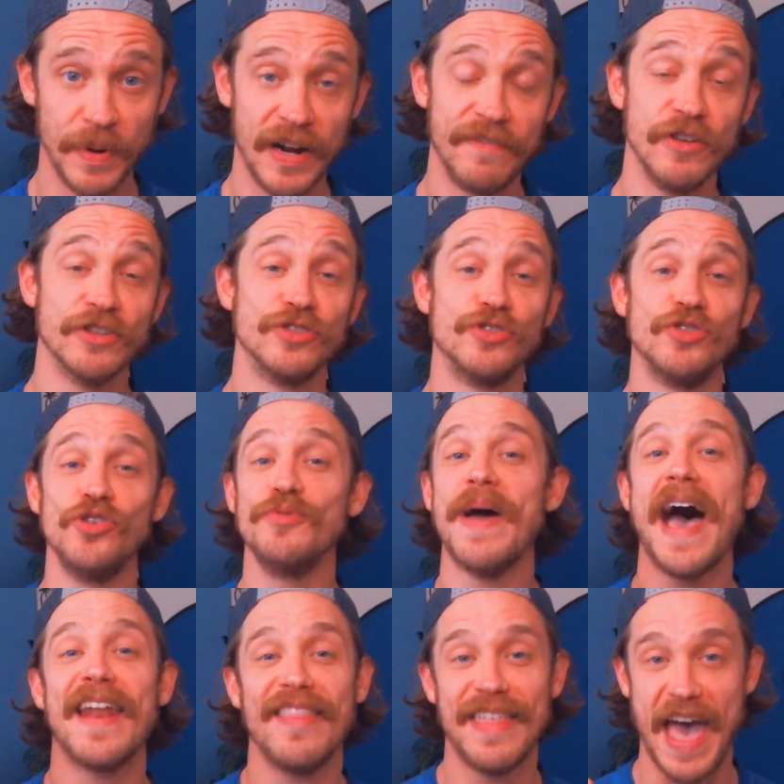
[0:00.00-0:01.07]
But if you zoom
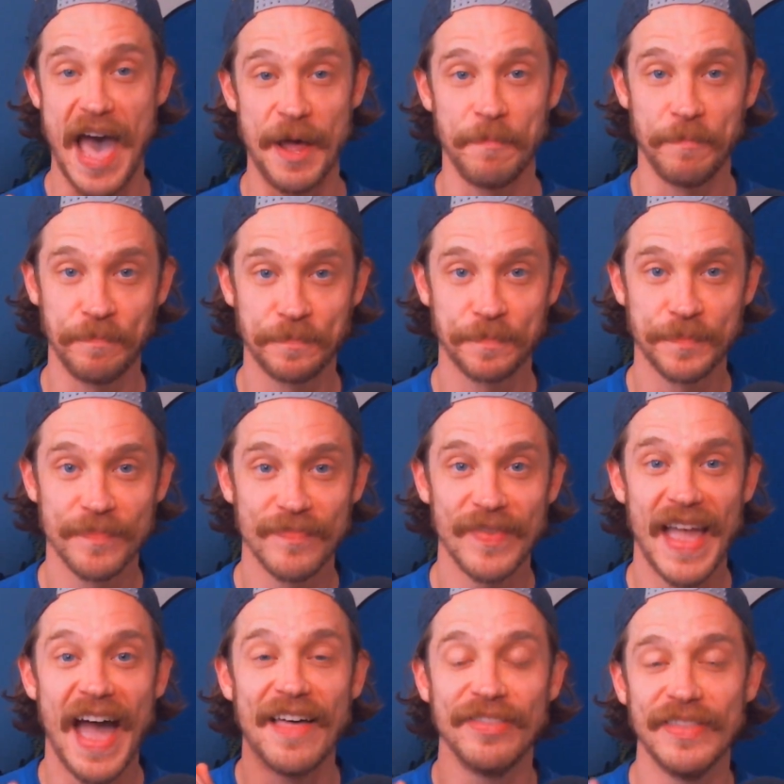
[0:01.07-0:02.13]
out of that,
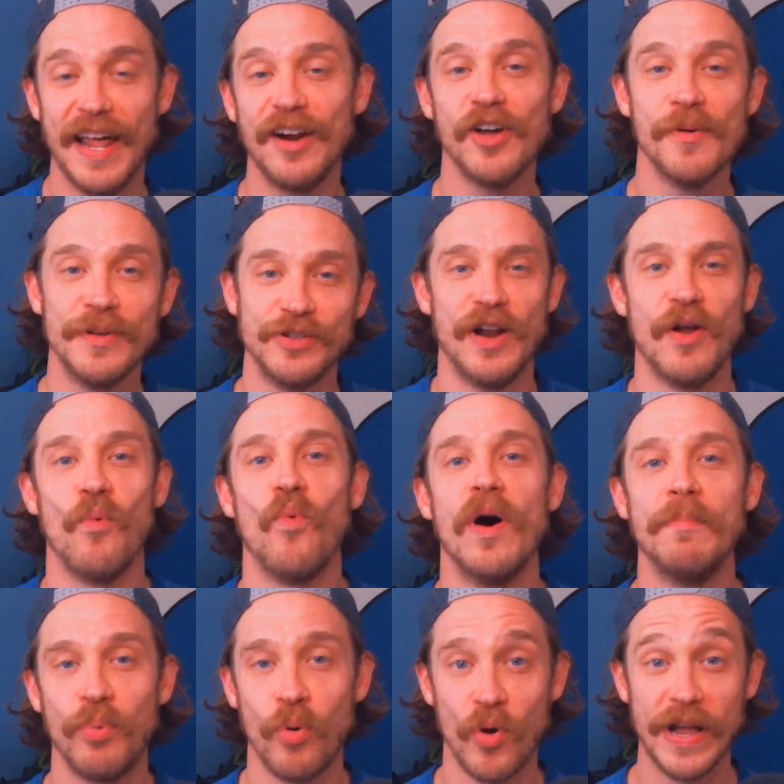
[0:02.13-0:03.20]
Atletico Madrid at
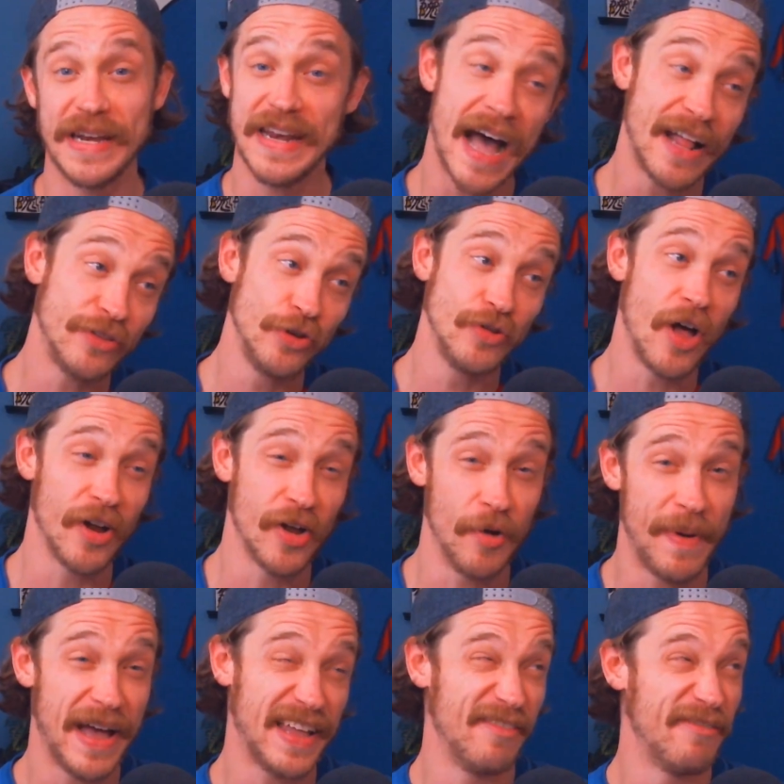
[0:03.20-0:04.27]
one point, not too long ago,
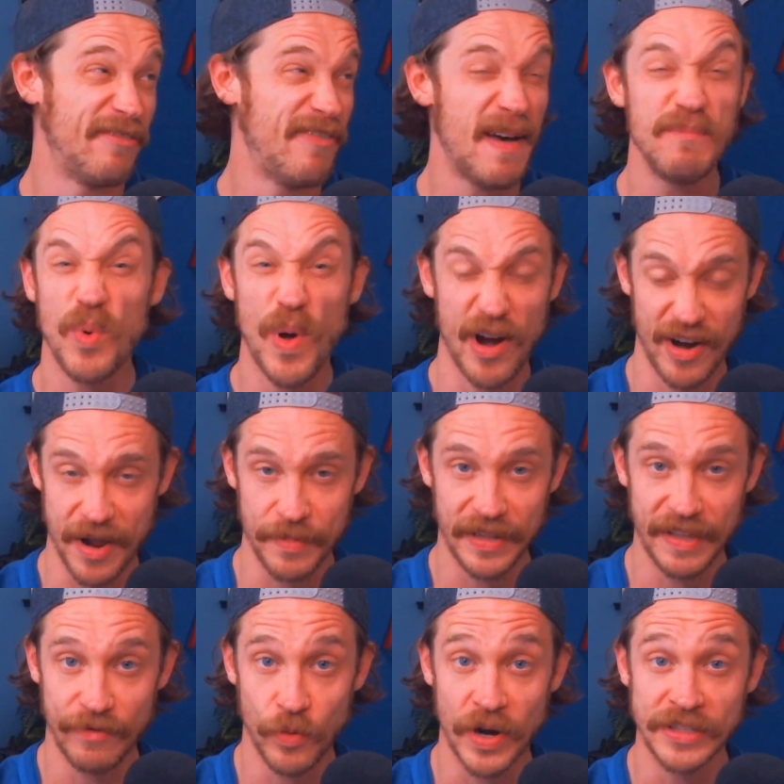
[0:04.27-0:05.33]
back in February, I
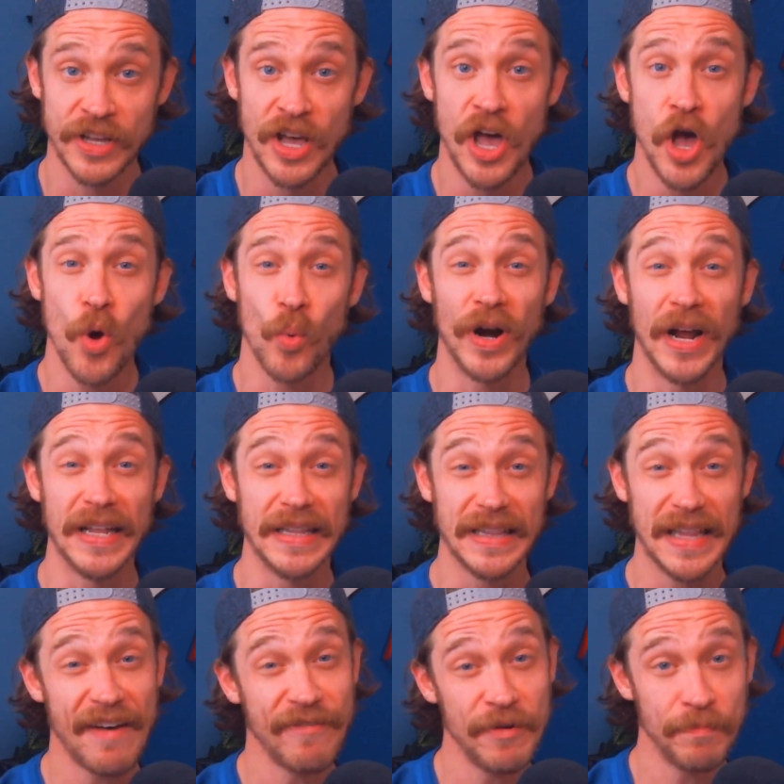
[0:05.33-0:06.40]
believe it was, were
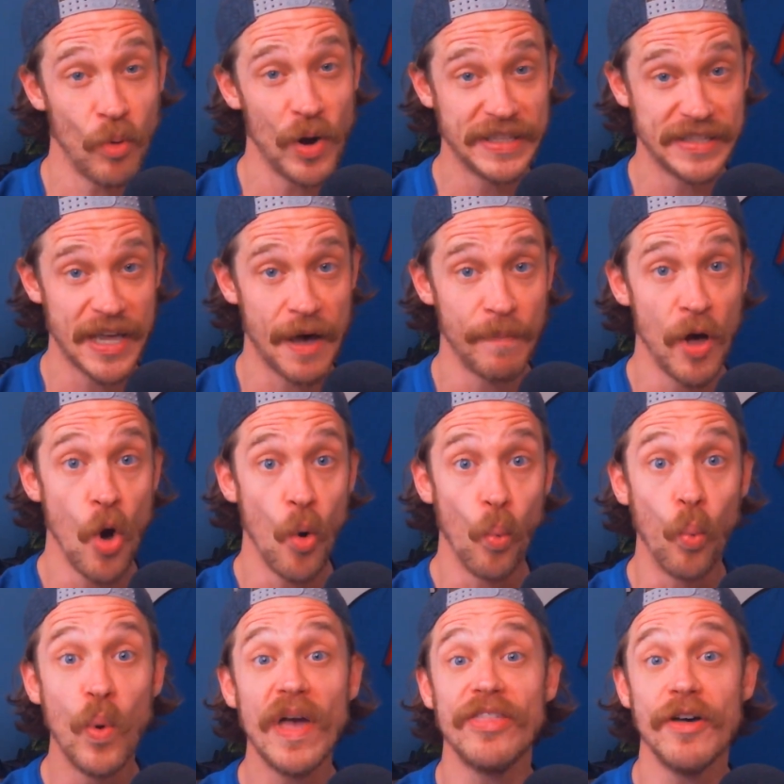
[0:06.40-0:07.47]
11 points up
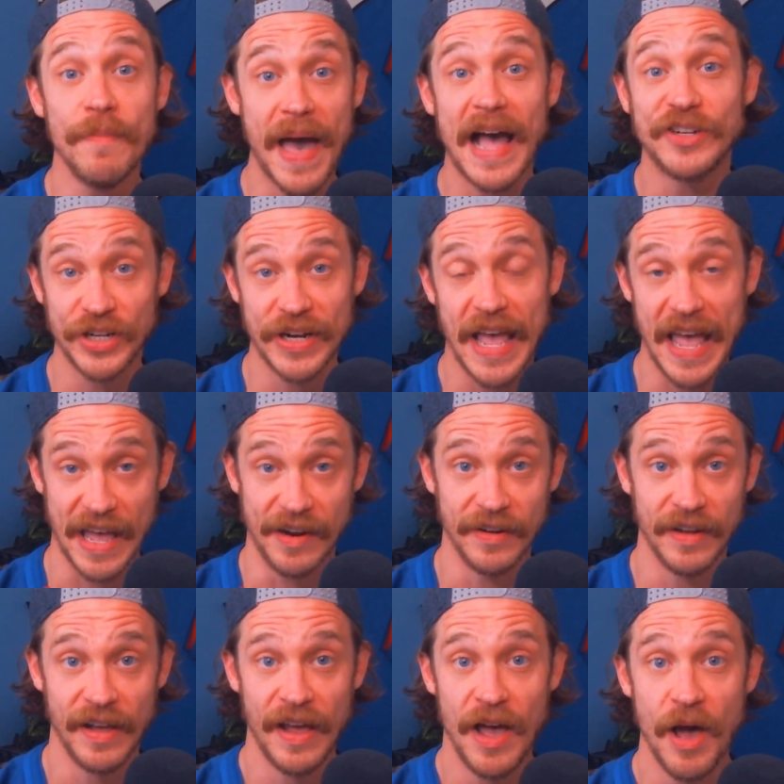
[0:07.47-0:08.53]
with a match in
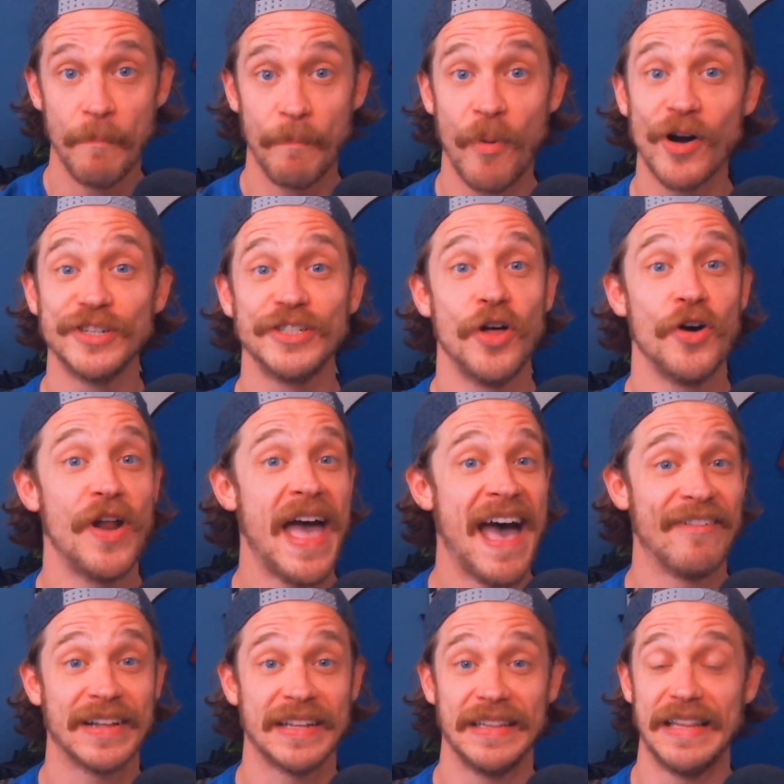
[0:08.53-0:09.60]
hand. Barcelona
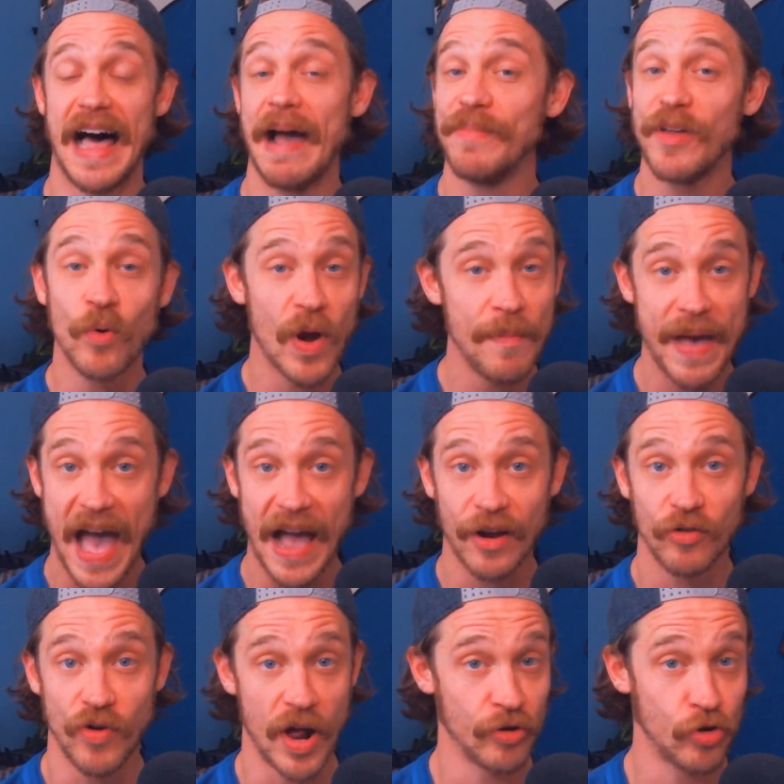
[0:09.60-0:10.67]
have climbed their way back.
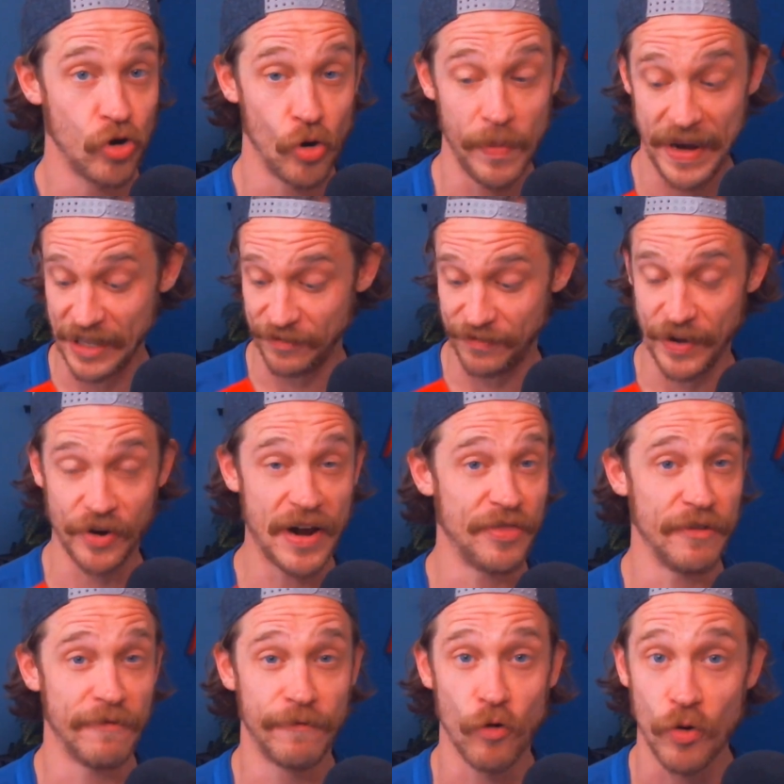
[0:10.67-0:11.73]
Ronald Koeman has figured
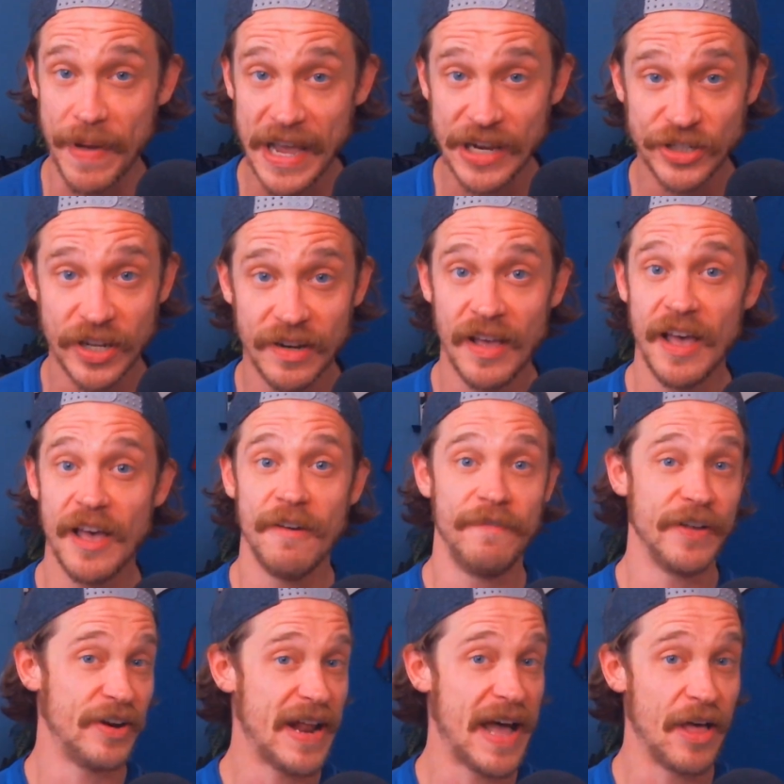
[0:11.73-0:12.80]
out the formation,
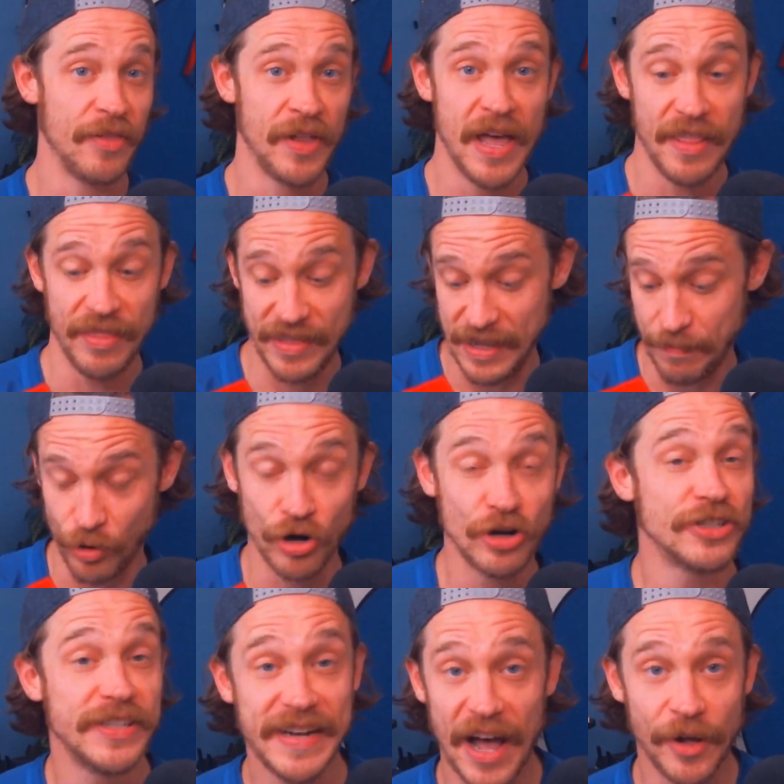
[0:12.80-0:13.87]
figured out the
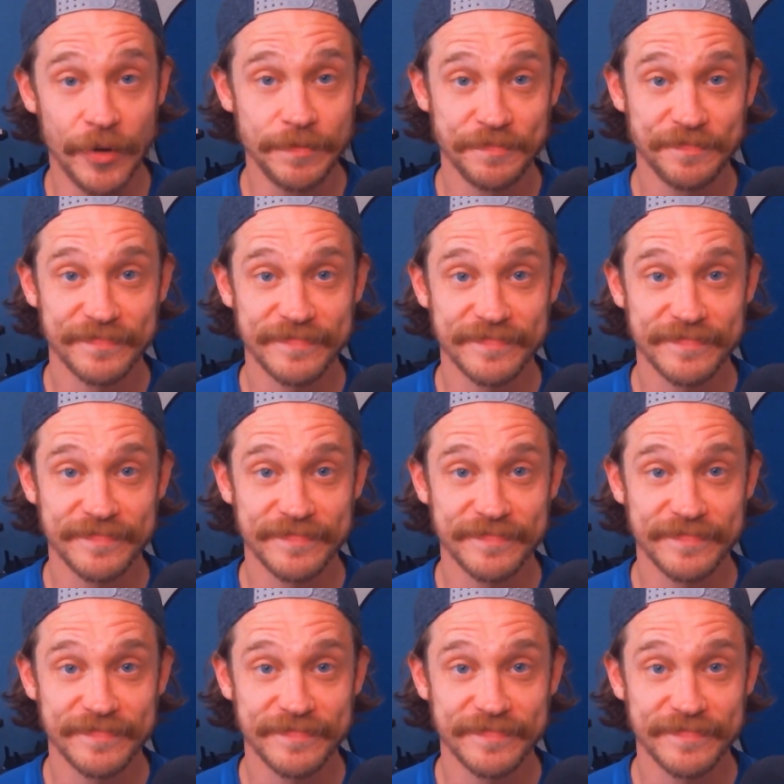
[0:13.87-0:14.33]
personnel.